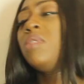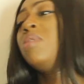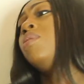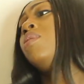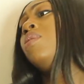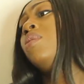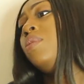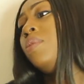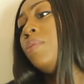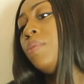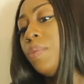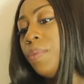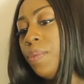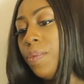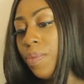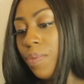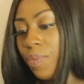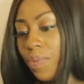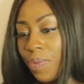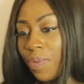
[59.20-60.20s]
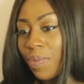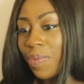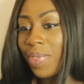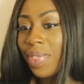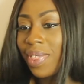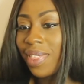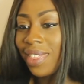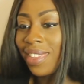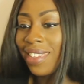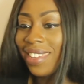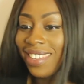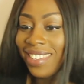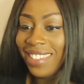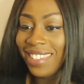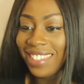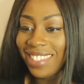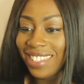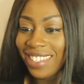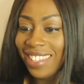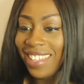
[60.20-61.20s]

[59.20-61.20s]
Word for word: grapes do you eat? Are